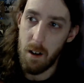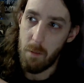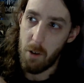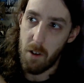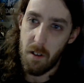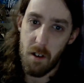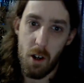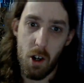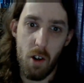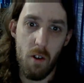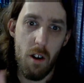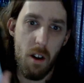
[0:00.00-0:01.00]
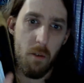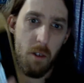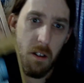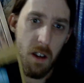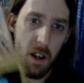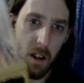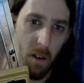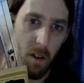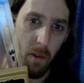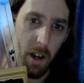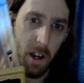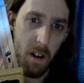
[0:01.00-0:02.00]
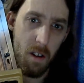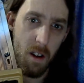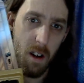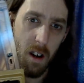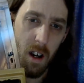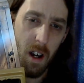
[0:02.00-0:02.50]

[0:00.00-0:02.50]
I'm just going to show you. I don't want to take it all the way out.